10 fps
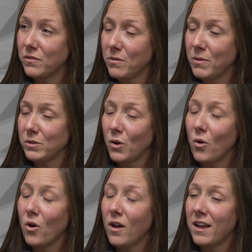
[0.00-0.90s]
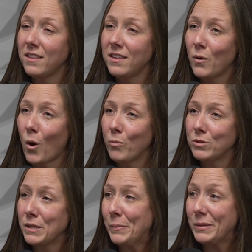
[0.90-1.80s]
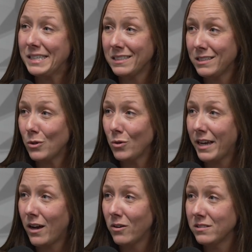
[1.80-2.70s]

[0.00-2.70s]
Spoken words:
for the musical, and they were almost completely sold out.